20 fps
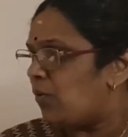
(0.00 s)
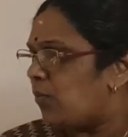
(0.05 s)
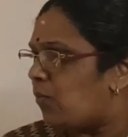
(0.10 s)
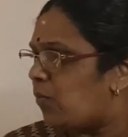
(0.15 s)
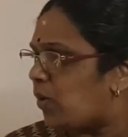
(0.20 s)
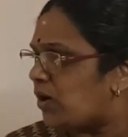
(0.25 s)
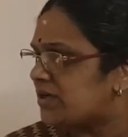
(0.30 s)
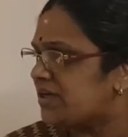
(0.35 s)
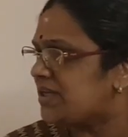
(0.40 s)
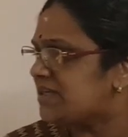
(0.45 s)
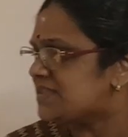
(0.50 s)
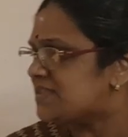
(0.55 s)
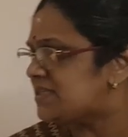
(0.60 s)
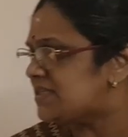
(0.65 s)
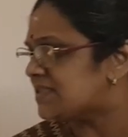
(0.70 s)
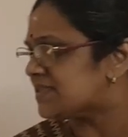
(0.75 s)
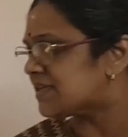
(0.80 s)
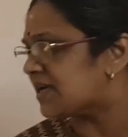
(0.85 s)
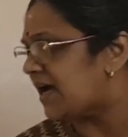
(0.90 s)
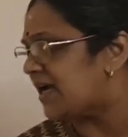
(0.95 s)
what is
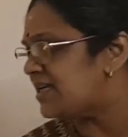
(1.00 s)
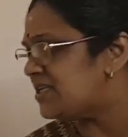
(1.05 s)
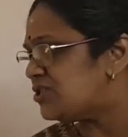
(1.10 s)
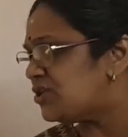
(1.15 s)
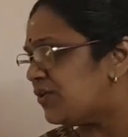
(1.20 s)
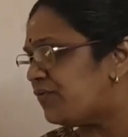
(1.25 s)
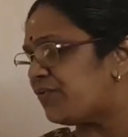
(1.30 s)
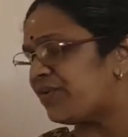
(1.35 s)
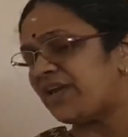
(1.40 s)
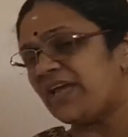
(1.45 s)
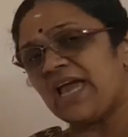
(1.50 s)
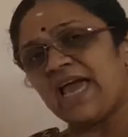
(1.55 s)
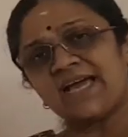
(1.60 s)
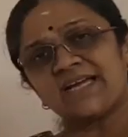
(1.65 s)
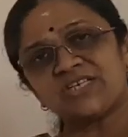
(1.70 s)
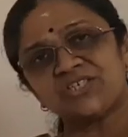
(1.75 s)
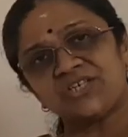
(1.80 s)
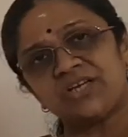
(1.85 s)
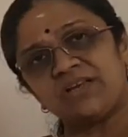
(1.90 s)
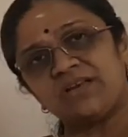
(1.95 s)
this kind of
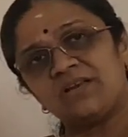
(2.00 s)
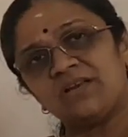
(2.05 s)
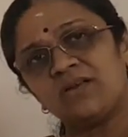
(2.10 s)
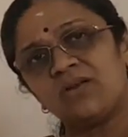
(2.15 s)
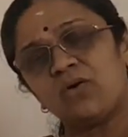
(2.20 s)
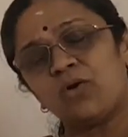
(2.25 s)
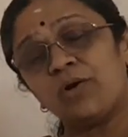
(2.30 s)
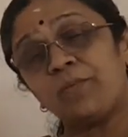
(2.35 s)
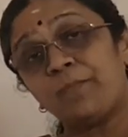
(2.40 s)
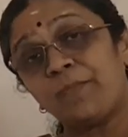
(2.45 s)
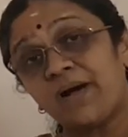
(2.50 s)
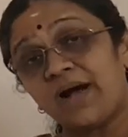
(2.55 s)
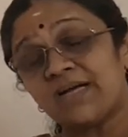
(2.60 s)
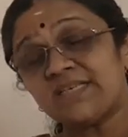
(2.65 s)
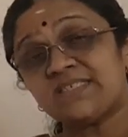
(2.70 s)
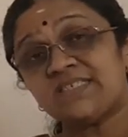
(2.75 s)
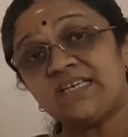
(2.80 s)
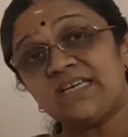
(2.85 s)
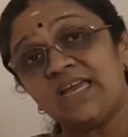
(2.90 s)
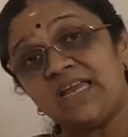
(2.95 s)
reaction? On
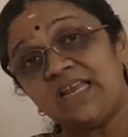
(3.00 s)
passing